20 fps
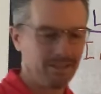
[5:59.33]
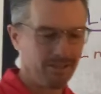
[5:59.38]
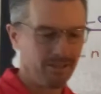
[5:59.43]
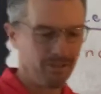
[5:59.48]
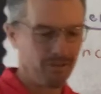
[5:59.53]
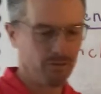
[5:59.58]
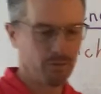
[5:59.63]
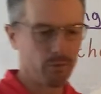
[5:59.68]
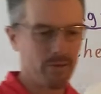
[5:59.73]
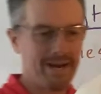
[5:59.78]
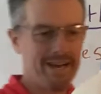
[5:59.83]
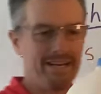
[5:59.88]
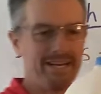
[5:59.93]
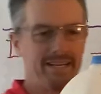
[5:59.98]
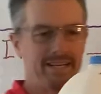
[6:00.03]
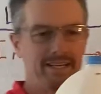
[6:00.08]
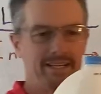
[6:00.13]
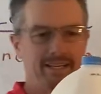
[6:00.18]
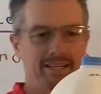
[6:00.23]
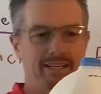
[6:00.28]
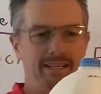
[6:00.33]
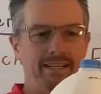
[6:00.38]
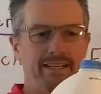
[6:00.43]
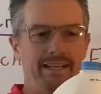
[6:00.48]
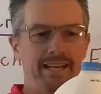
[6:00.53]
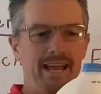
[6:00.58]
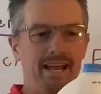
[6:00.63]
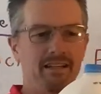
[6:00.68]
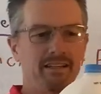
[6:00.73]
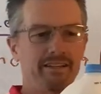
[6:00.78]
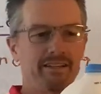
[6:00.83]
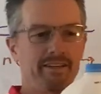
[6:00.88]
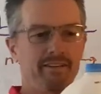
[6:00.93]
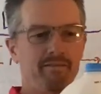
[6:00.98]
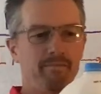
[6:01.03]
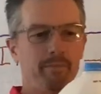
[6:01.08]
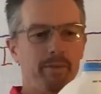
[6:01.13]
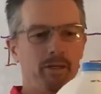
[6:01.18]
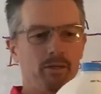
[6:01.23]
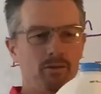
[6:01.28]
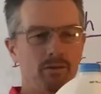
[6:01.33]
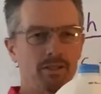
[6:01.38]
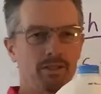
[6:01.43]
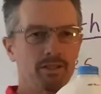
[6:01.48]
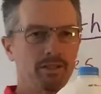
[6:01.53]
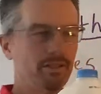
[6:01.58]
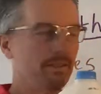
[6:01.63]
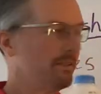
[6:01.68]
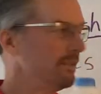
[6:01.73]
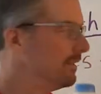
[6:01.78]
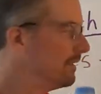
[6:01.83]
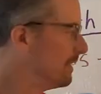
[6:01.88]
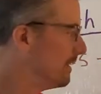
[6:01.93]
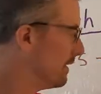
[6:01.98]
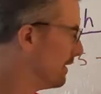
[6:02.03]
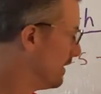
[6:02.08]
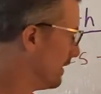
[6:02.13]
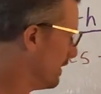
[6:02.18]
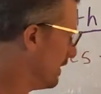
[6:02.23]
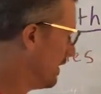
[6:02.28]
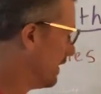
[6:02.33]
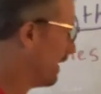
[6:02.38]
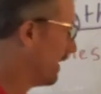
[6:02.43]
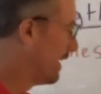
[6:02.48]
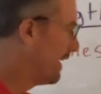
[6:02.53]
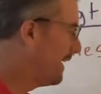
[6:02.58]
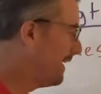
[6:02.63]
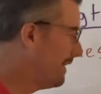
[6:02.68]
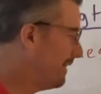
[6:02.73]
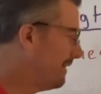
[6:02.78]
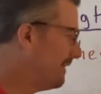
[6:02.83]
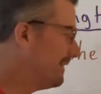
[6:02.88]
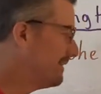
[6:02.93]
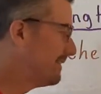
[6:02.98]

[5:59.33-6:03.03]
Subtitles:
drank gallon of milk. In this